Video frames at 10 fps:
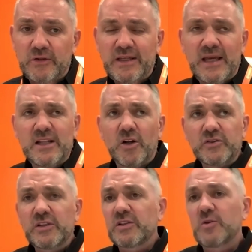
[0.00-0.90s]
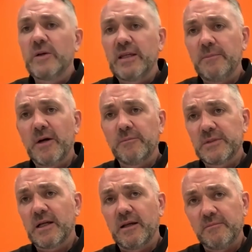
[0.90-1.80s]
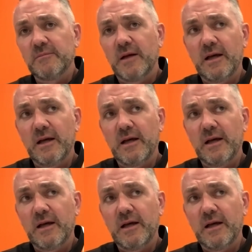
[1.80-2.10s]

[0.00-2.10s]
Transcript: yeah, lots of squeaky bum time.